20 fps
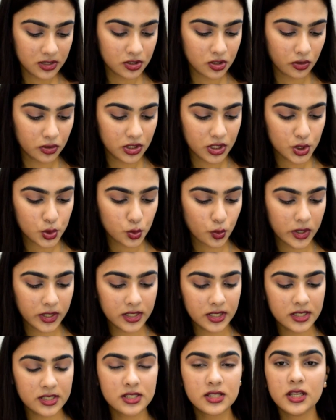So this
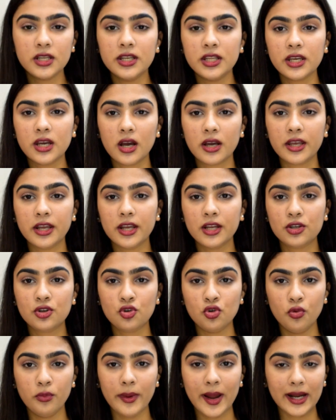one is the nykaa
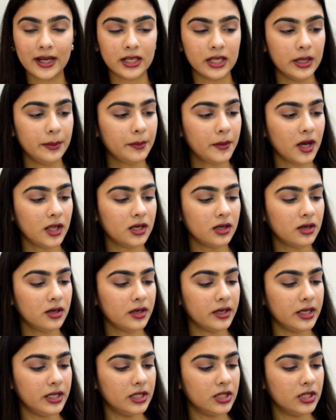True Matte Lip Color